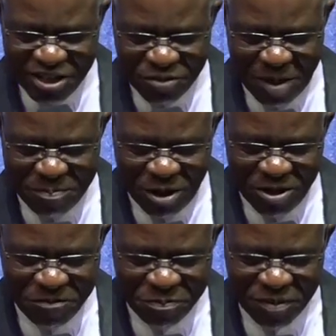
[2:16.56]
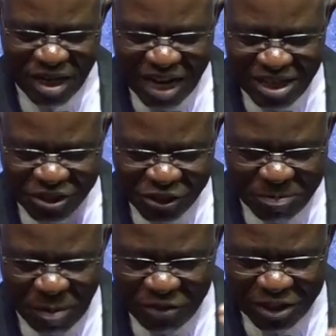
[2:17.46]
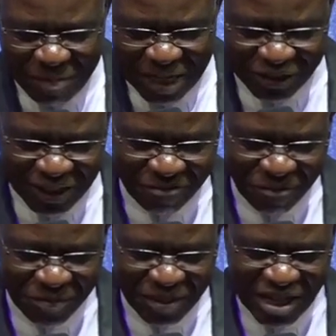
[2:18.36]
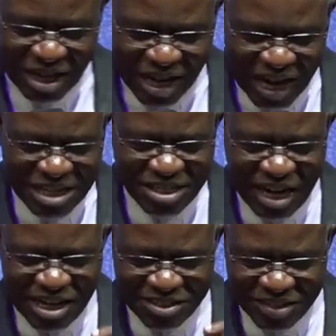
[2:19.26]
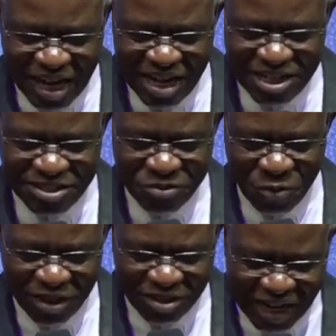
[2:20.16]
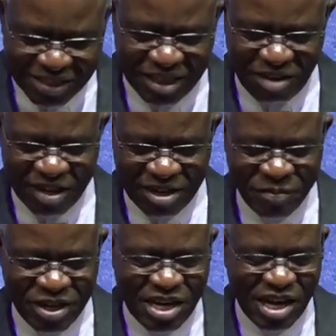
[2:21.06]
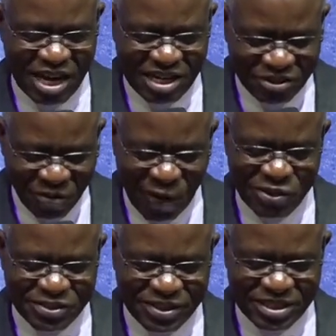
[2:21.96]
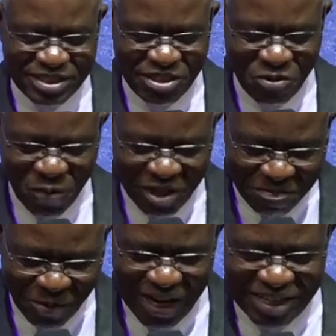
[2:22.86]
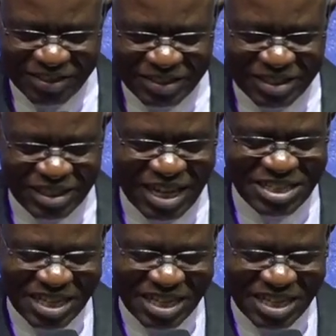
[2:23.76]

people and the sheep of His pasture. Enter His gates with thanksgiving and His courts with praise. Then he says,